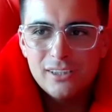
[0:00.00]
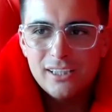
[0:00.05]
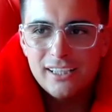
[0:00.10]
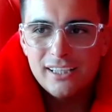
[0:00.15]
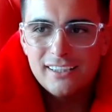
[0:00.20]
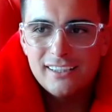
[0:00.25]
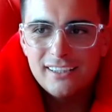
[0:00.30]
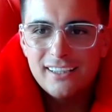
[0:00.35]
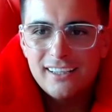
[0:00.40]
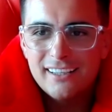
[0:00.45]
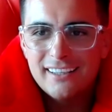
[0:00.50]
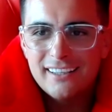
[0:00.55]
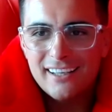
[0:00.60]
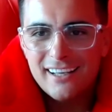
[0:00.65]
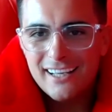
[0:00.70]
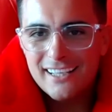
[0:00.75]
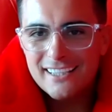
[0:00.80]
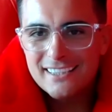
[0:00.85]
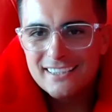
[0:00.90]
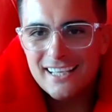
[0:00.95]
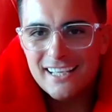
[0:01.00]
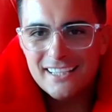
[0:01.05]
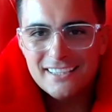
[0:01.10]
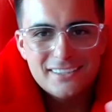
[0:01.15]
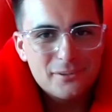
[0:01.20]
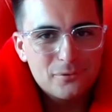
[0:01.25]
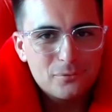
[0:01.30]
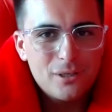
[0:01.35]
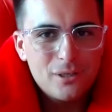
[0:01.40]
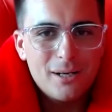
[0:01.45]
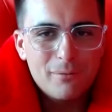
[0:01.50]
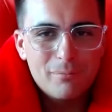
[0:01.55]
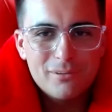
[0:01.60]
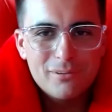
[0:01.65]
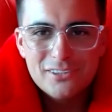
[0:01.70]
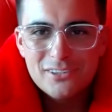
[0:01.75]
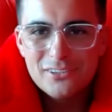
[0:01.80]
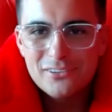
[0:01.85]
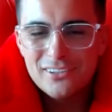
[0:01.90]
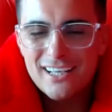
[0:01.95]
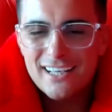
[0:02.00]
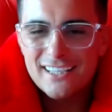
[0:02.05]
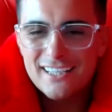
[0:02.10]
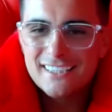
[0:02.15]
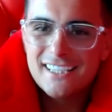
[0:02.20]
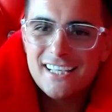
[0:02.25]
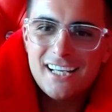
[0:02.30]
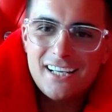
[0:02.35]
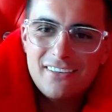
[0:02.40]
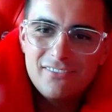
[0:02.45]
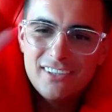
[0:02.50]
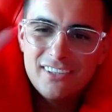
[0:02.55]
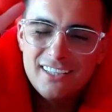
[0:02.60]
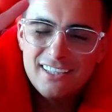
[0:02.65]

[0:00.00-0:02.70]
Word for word: And uh, guys, that's a wrap. Until next time,